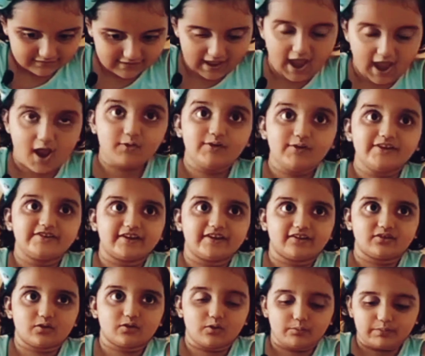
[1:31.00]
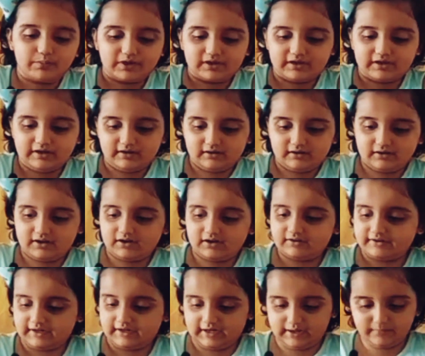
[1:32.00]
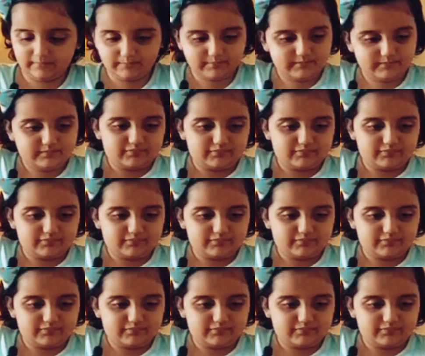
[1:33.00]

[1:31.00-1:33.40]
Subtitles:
Now we just open the tape.